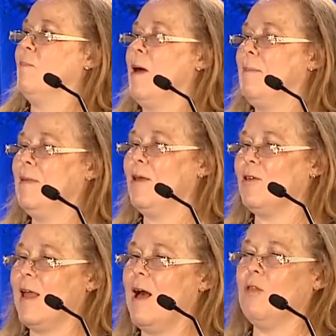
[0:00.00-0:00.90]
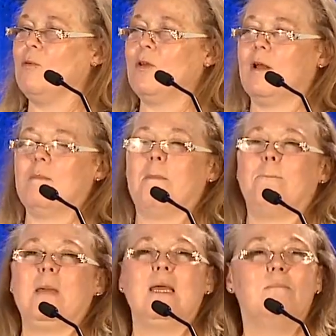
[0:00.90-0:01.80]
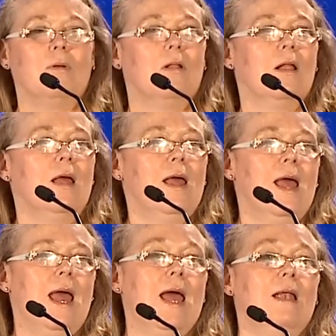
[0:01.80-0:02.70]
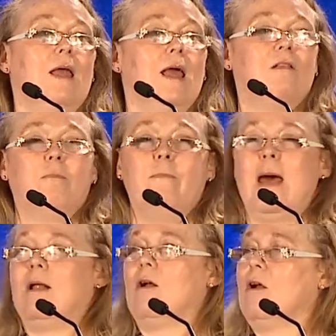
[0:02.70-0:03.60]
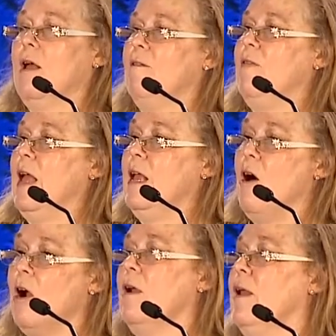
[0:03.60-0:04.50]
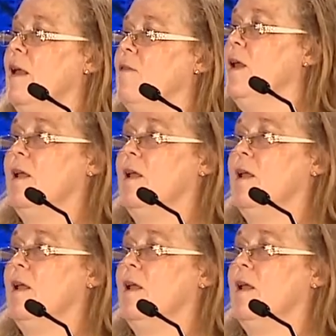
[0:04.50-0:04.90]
in population health, we're talking about people. And it's better if they aren't even